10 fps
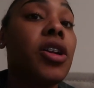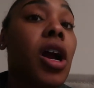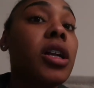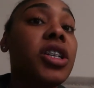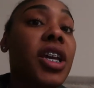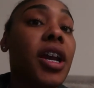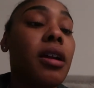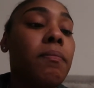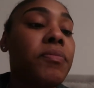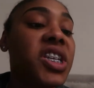to urgent
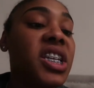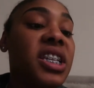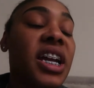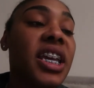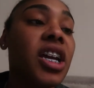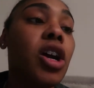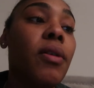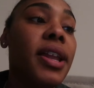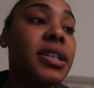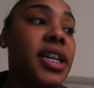care?" She's like, "Yeah, go
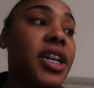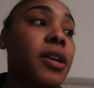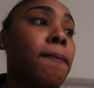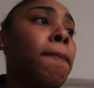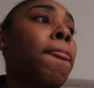ahead and take her."